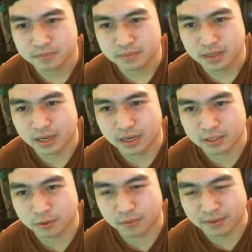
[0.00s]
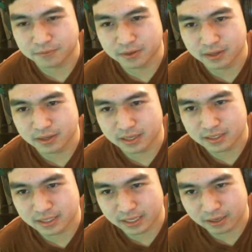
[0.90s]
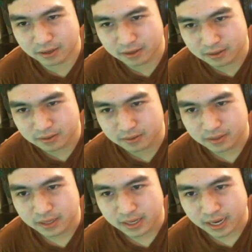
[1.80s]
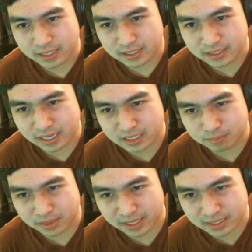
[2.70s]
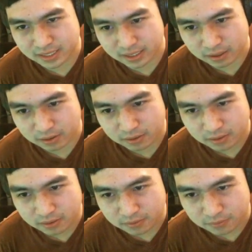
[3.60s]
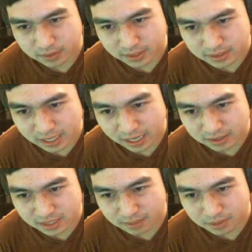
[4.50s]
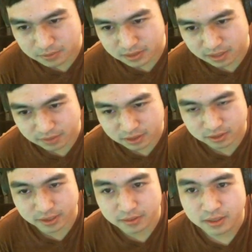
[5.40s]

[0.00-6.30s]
your right foot is here. It just stays planted here for the entire time. That was not very straight.